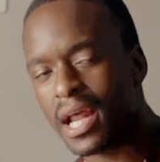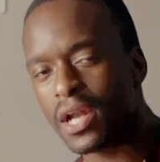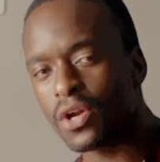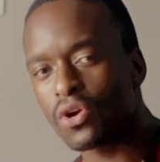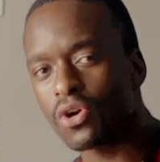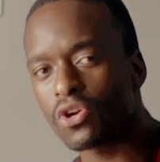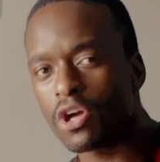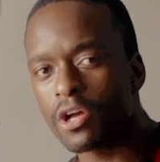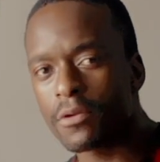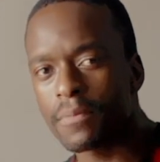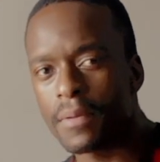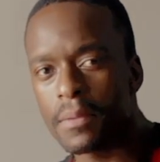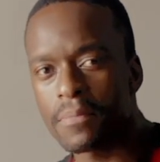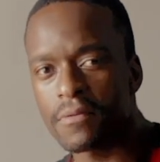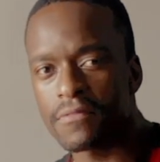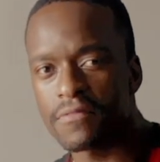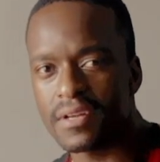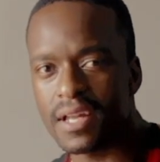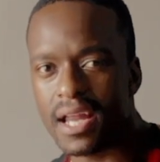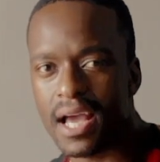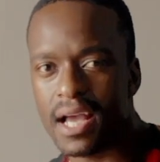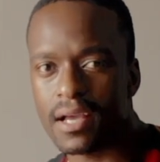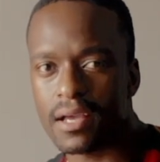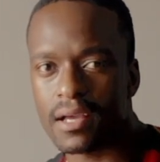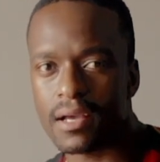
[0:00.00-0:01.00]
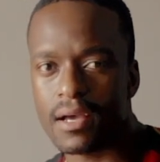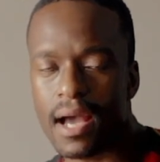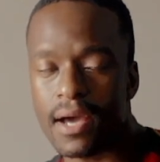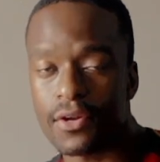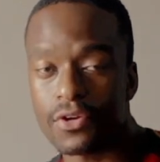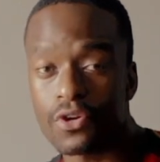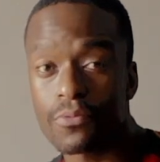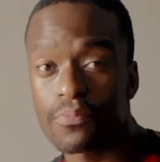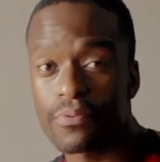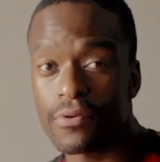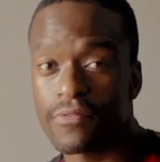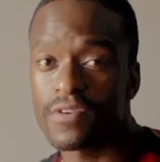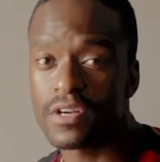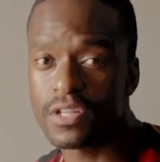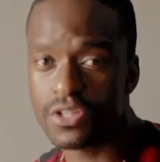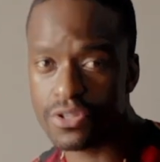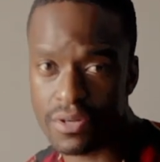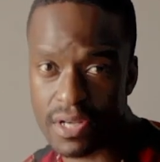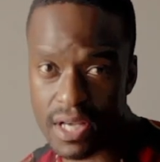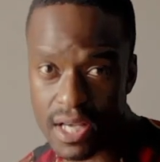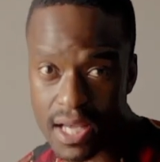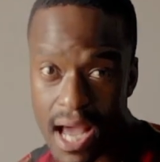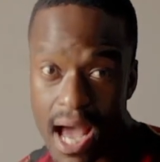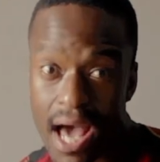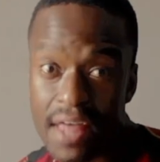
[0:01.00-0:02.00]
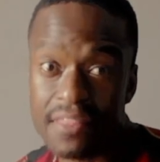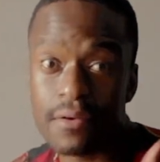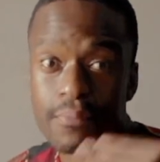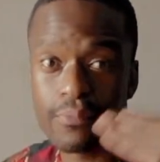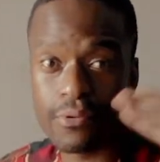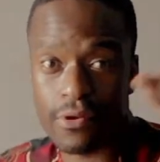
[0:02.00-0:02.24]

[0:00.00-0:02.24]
I know a lot of people feel like, other